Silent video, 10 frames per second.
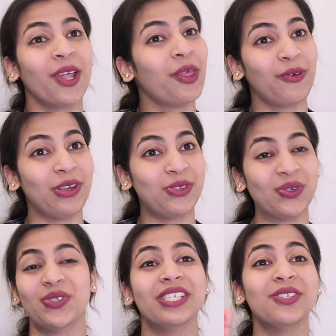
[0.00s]
other
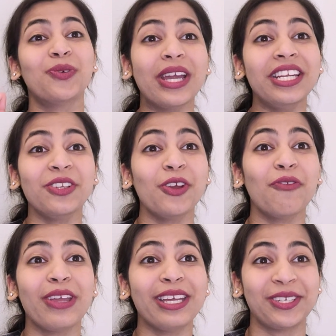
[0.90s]
resources right at your
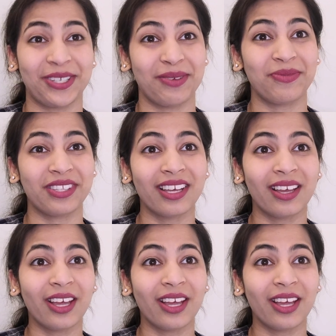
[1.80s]
fingertips.